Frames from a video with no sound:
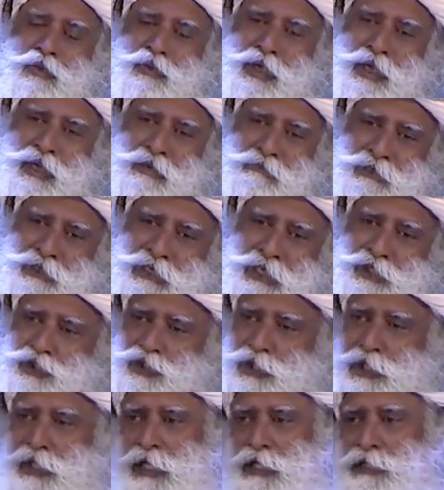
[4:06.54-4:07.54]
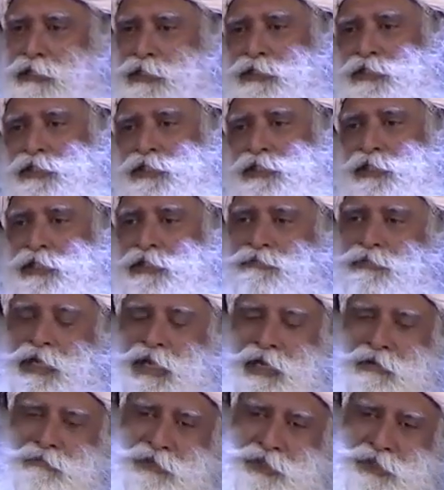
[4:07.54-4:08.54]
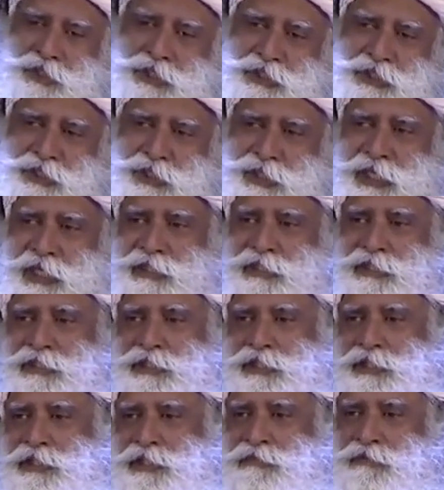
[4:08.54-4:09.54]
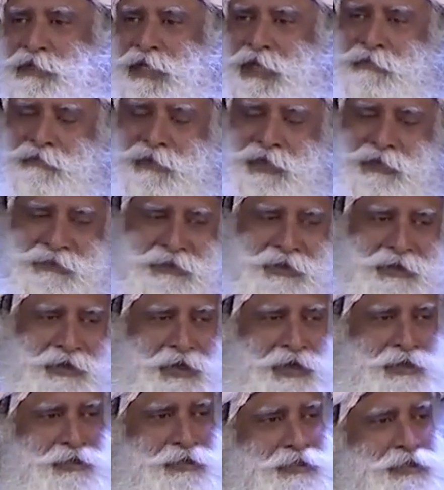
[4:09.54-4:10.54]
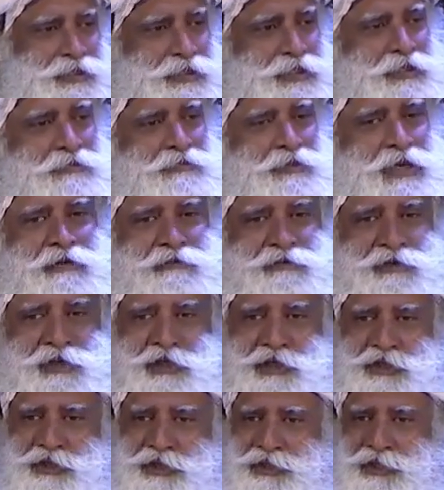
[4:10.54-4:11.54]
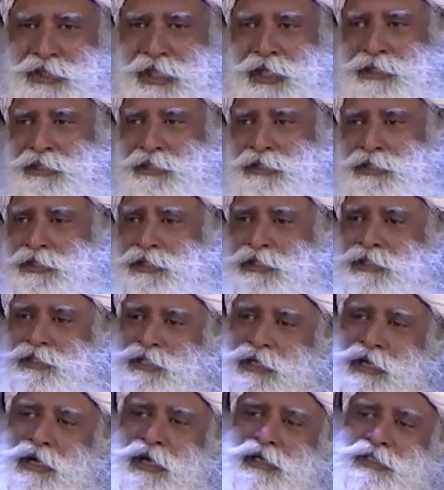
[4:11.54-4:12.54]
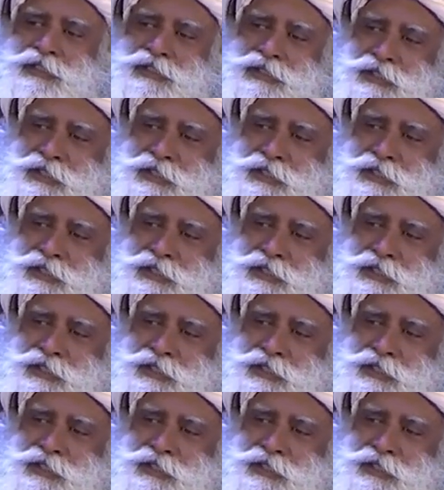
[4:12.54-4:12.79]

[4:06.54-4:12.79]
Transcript: we have a national identity, we have a racial identity, we have ethnic identity, we have religious identities, caste,